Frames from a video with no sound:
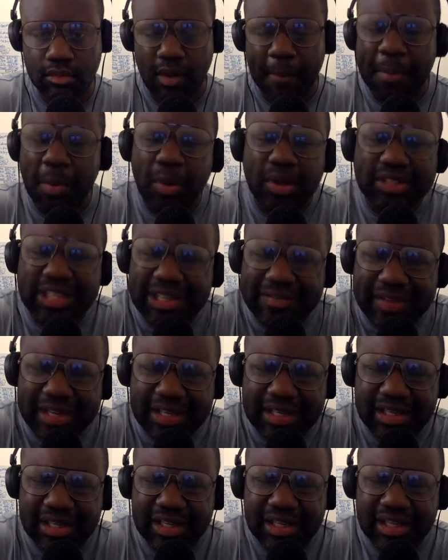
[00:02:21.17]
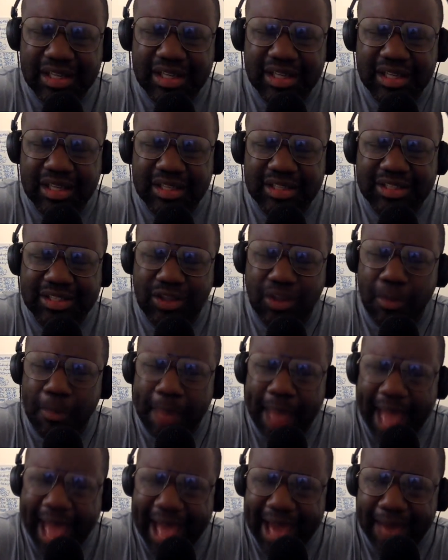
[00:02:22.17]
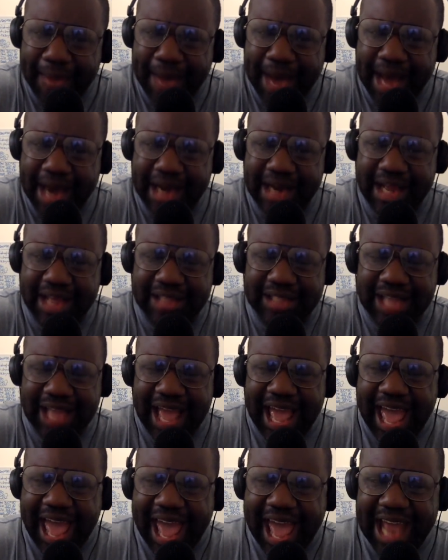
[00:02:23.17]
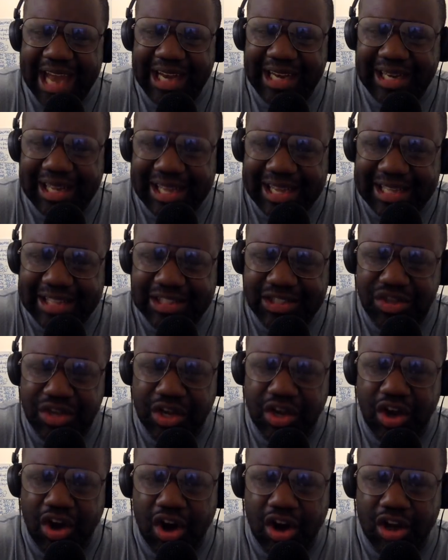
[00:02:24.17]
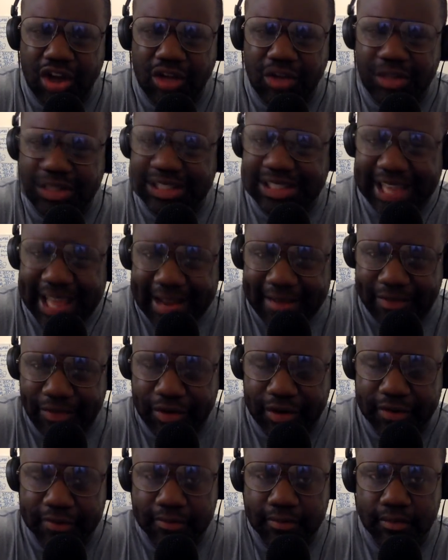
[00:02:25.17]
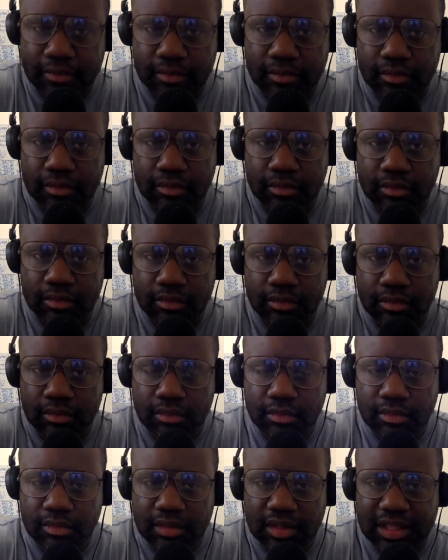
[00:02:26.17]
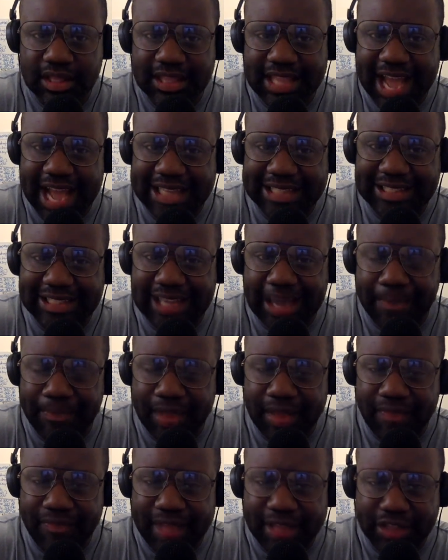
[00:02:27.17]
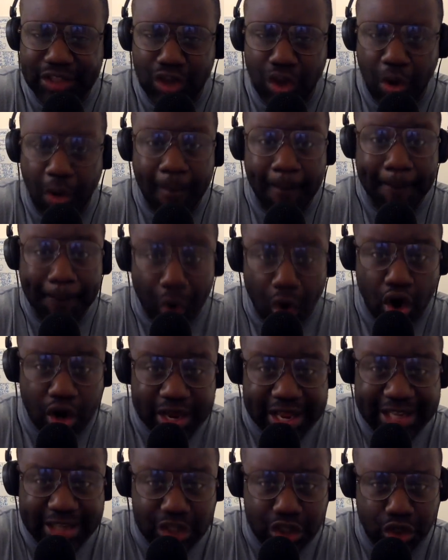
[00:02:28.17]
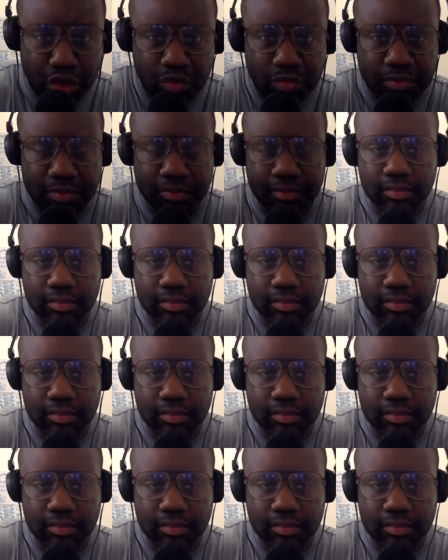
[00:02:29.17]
But what's even so bad about it is, at least you could argue with slavery. That's something that you're born into.